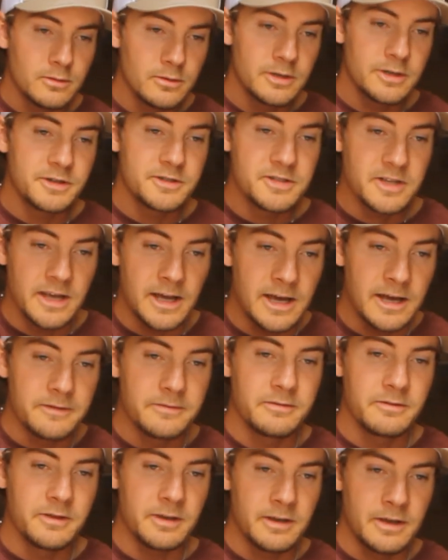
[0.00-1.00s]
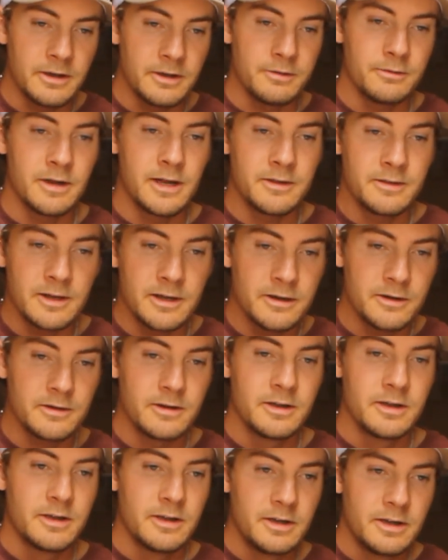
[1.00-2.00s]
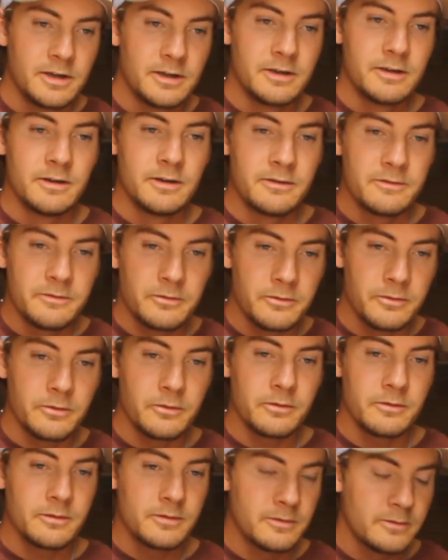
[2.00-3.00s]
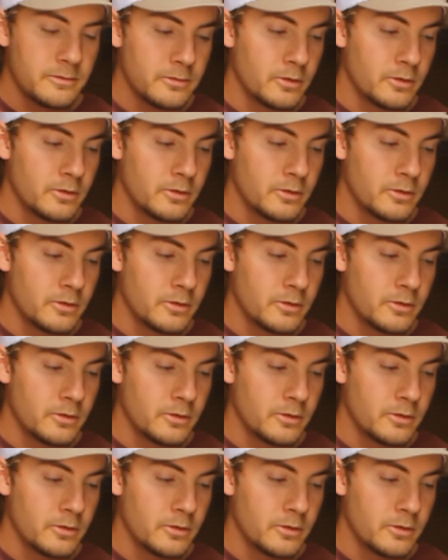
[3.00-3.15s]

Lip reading: Here's the F right there.